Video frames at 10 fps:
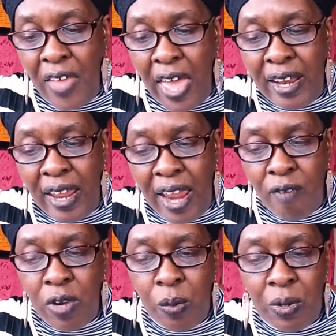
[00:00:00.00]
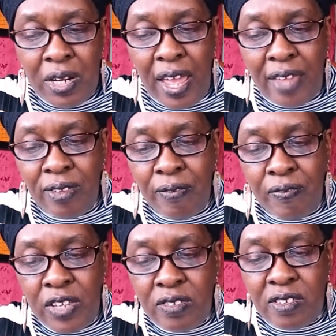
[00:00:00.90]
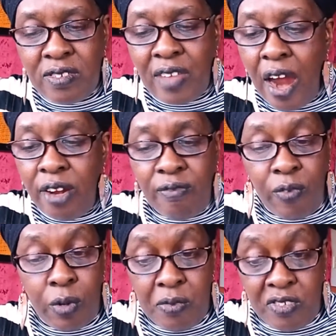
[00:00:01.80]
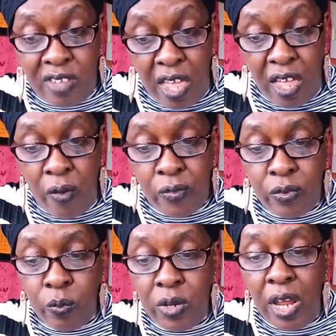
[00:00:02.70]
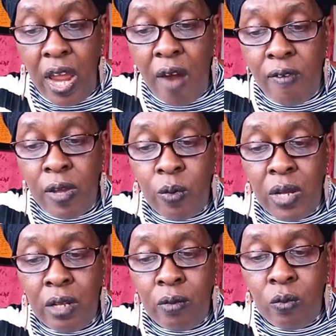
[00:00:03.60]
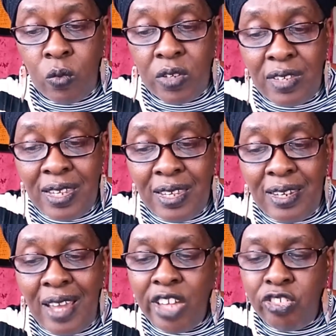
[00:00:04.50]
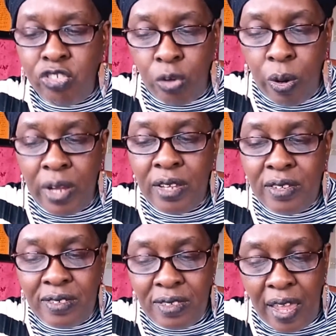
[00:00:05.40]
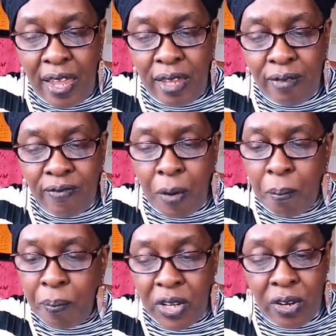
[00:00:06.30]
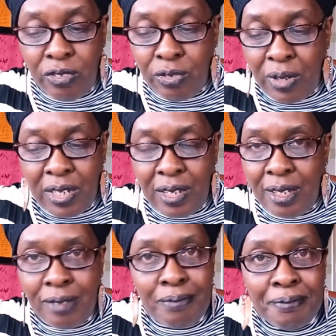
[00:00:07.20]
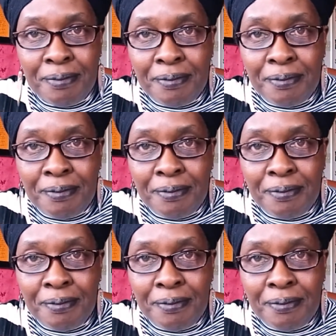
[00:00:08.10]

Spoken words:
that everyone at the feast desired it for themselves. When everyone was in a joyous state from beer drinking,